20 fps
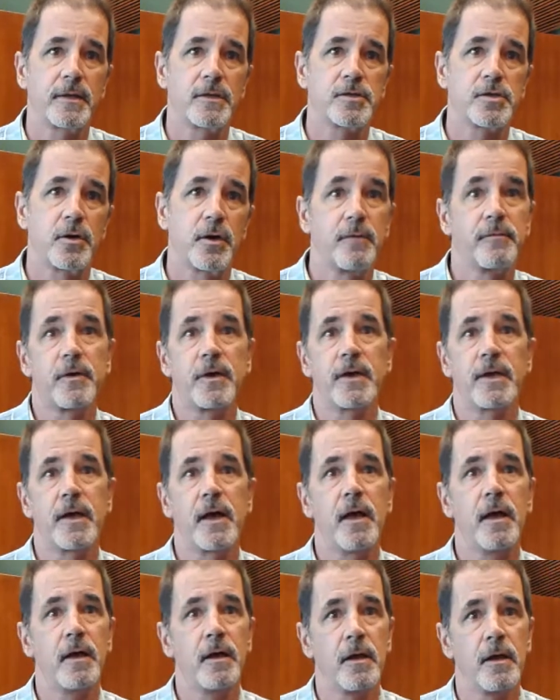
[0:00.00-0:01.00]
So I'm very
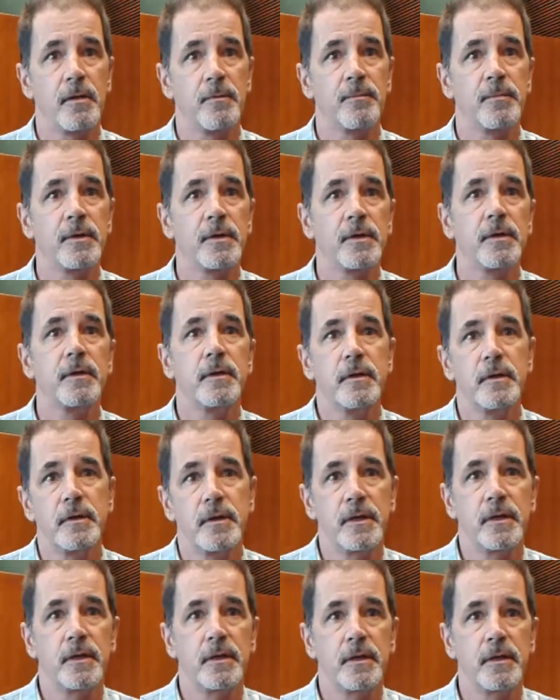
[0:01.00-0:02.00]
calm
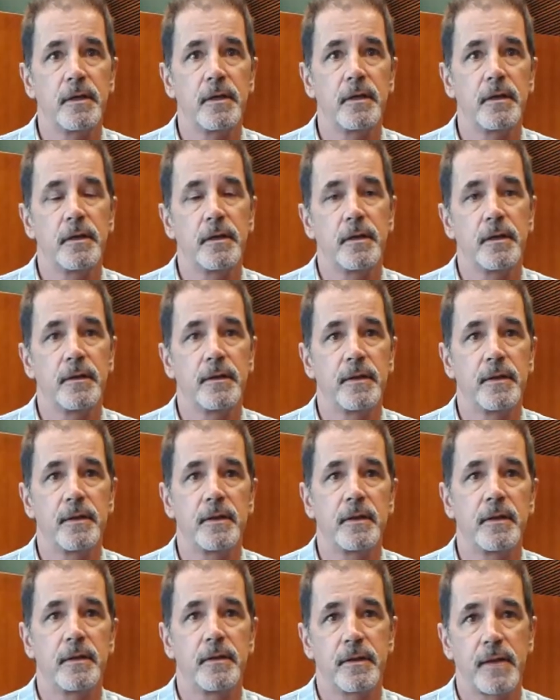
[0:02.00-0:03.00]

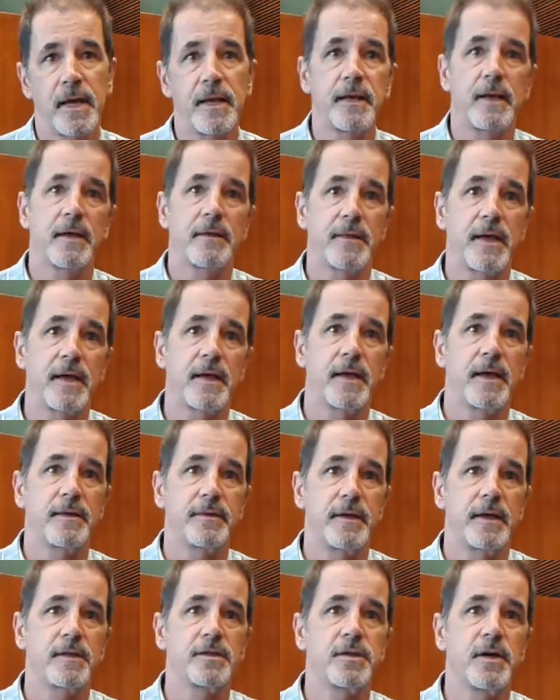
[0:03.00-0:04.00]
at
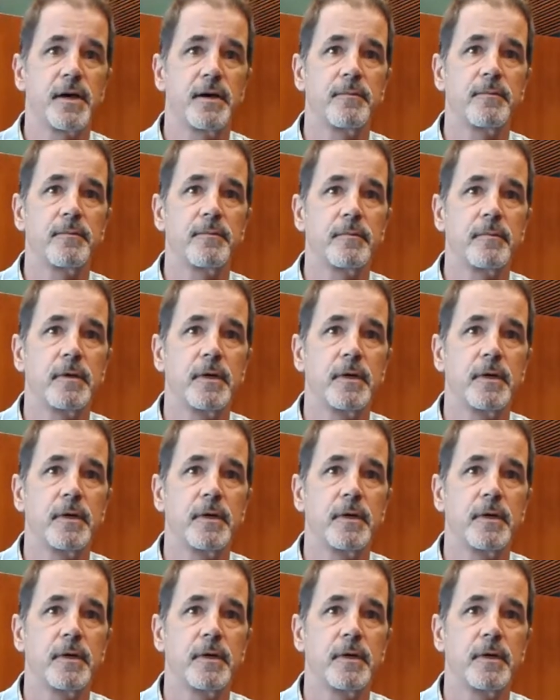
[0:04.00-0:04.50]
that time.